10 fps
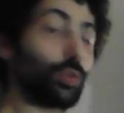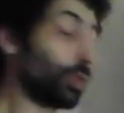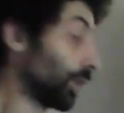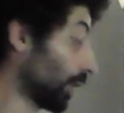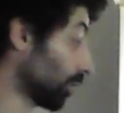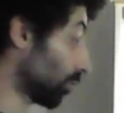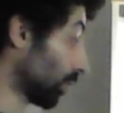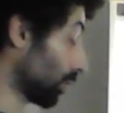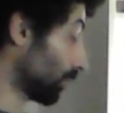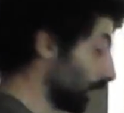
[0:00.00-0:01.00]
on to the next
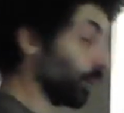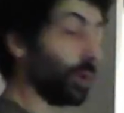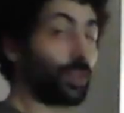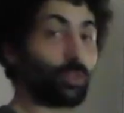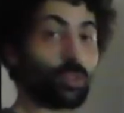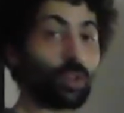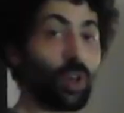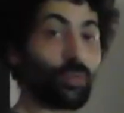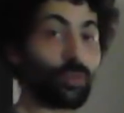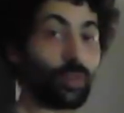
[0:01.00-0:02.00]
one. Now let's
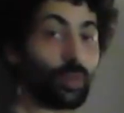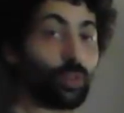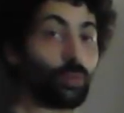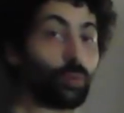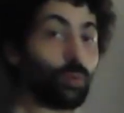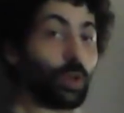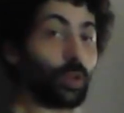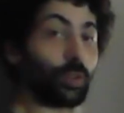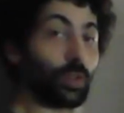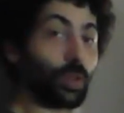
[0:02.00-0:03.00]
soften these 2
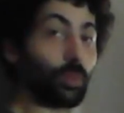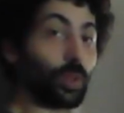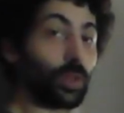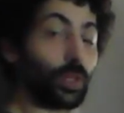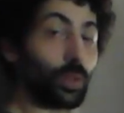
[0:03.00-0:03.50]
lines a little bit